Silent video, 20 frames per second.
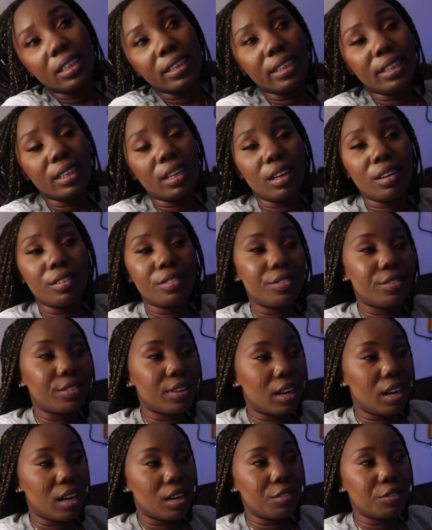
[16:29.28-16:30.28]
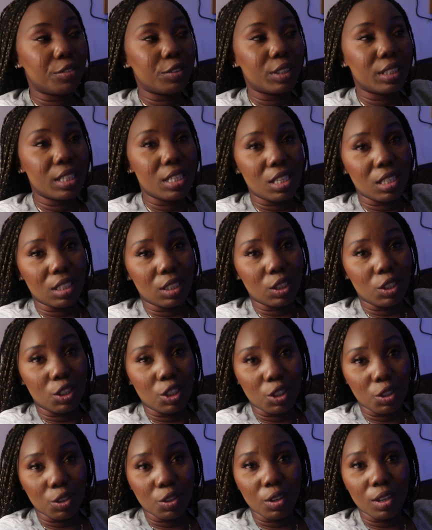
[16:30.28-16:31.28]
footages to
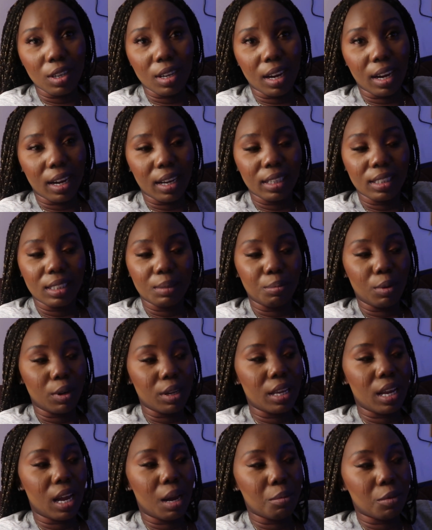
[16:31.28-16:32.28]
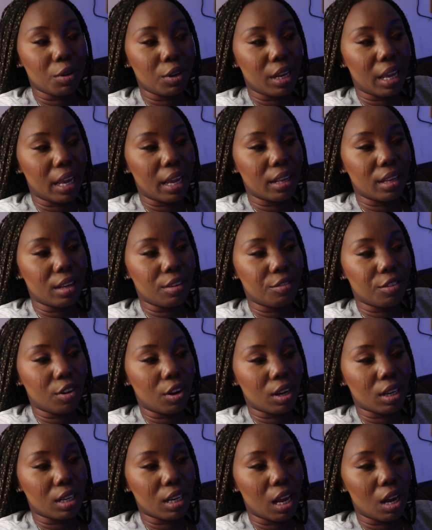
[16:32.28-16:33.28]
show you guys. But yeah, I'm gonna end the
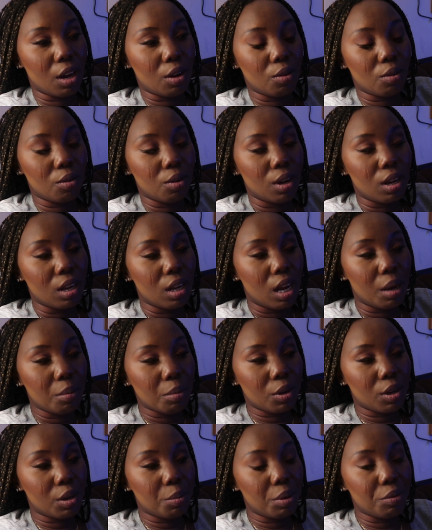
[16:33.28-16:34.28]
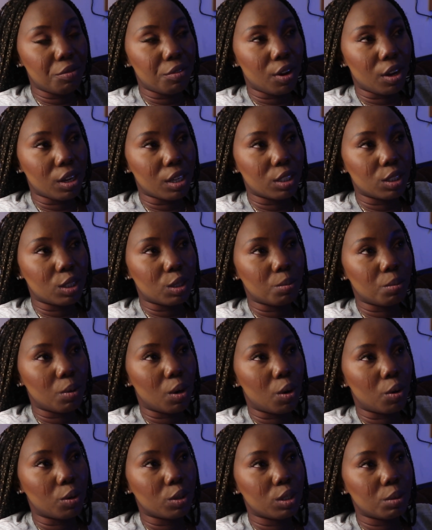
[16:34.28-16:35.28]
vlog now. I'm gonna be vlogging
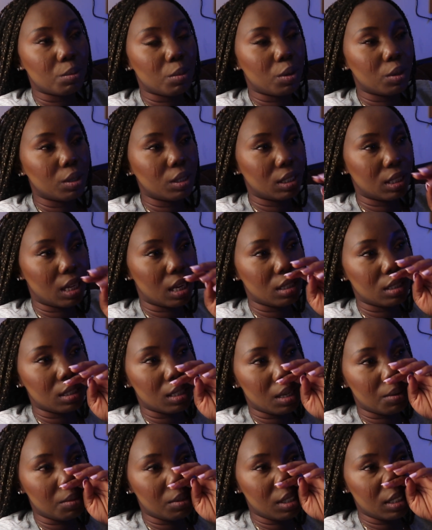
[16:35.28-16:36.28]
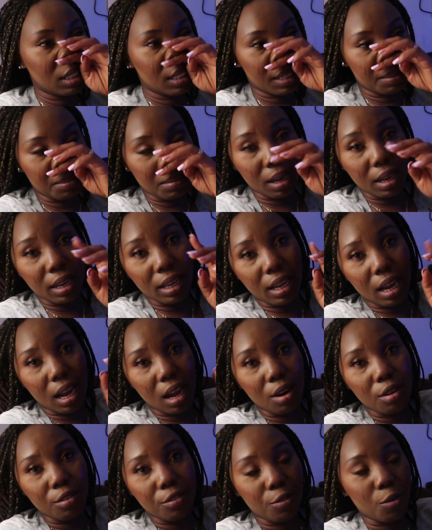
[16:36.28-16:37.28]
tomorrow. Tomorrow is Saturday. I wanna take Malik
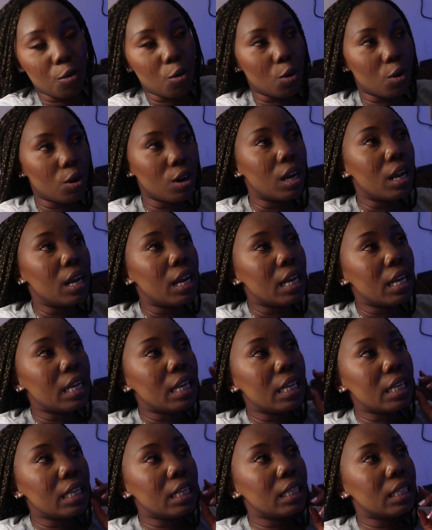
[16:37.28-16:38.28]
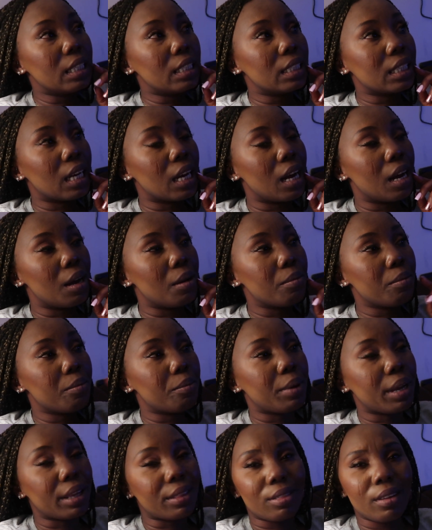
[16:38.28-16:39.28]
out for his
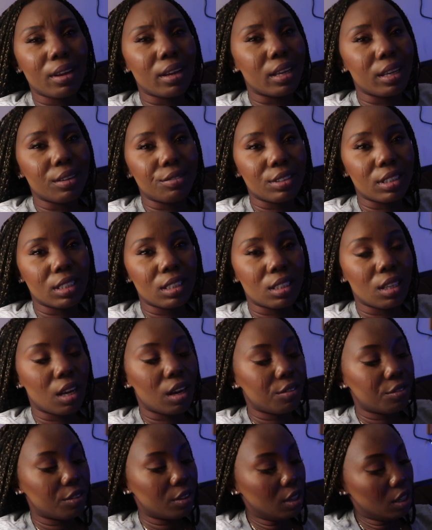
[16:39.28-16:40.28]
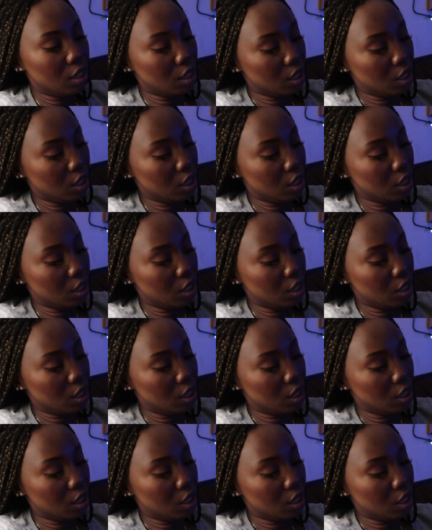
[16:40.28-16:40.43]
birthday gift and stuff.